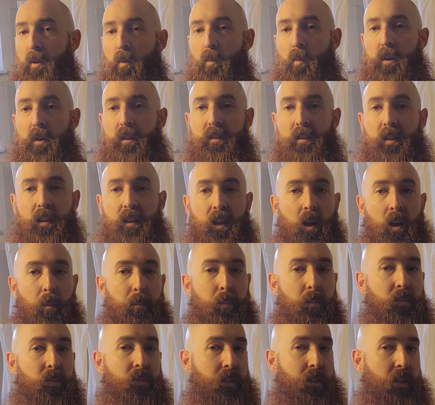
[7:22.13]
once it
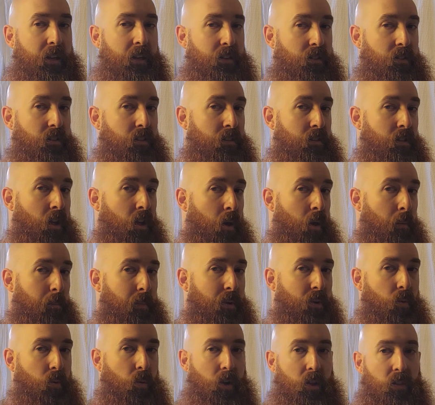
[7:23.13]
gets
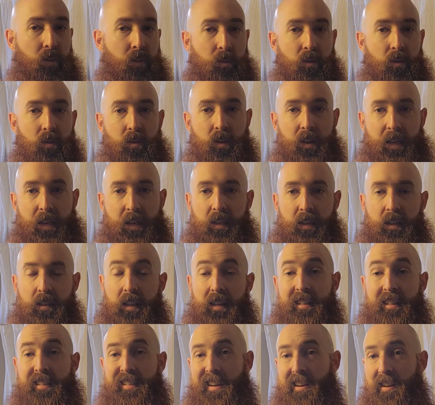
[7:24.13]
midway through your neck,
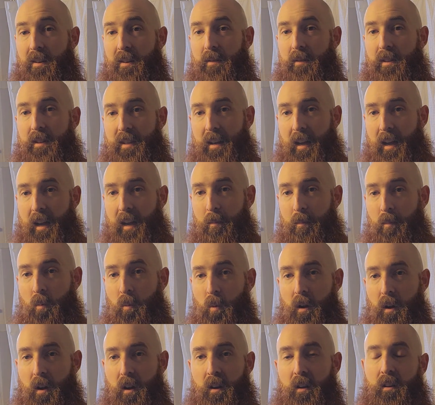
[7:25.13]
that's kind of the time
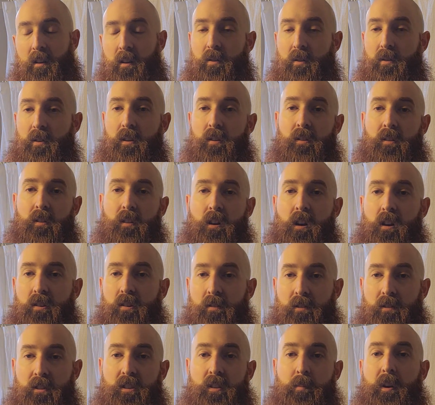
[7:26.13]
where you hear the
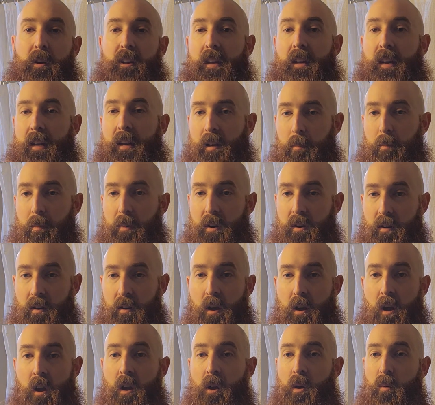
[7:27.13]
controversy about the neck beard.
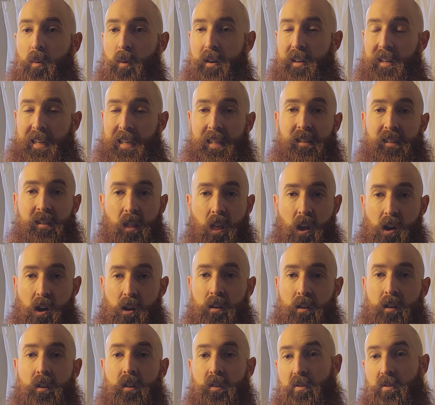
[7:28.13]
When it gets
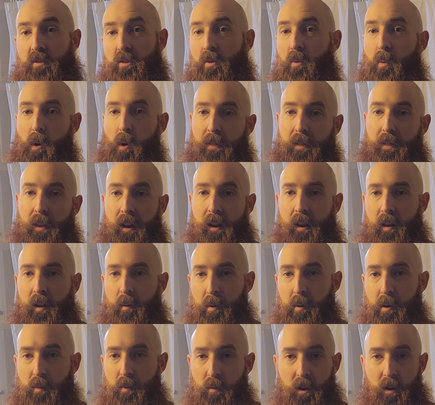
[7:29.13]
long, you do want that
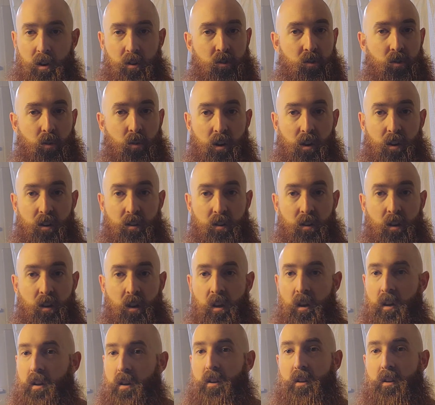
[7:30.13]
neck beard. When it's short,
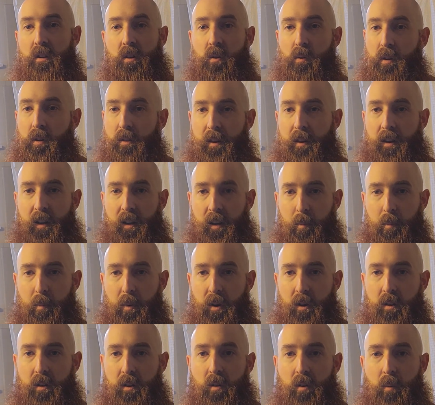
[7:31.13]
you don't want the neck
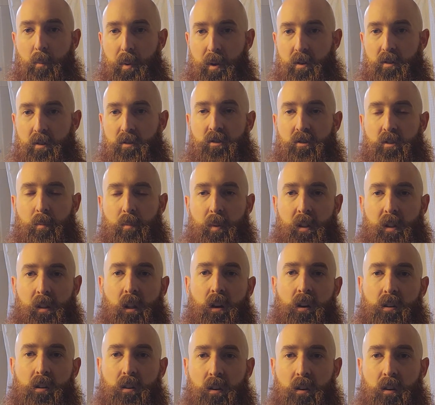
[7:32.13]
beard. Your beard should be
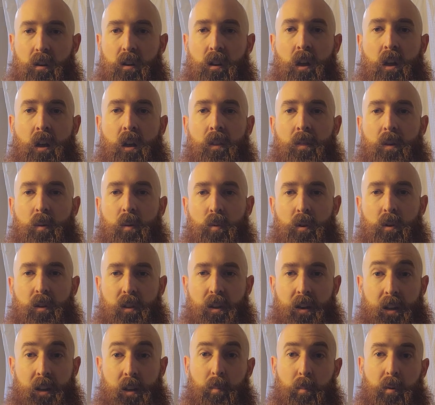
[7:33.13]
longer than where
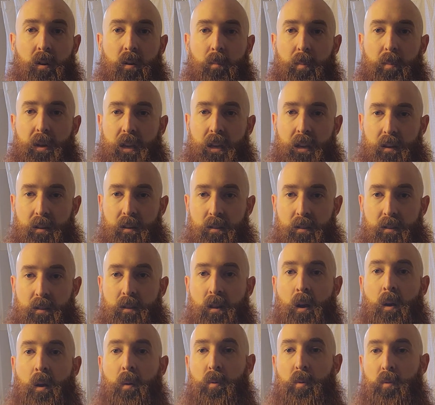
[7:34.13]
the neck beard
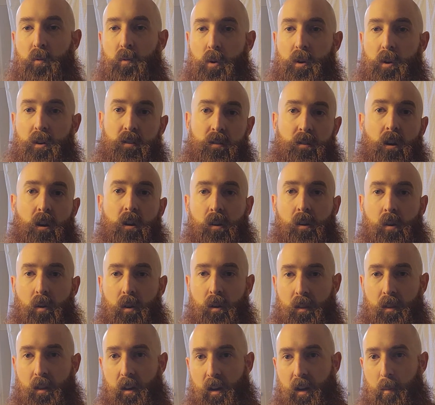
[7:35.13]
begins before you start
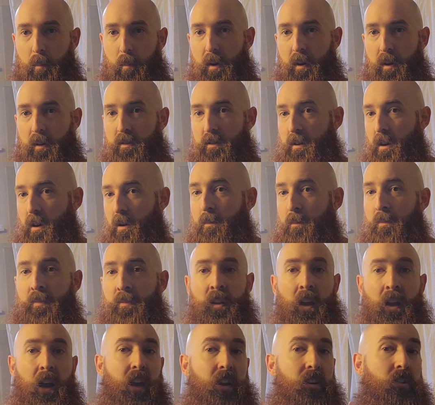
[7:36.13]
growing the neck beard. So
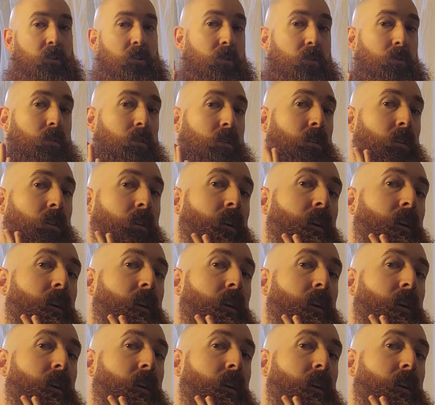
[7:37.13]
I do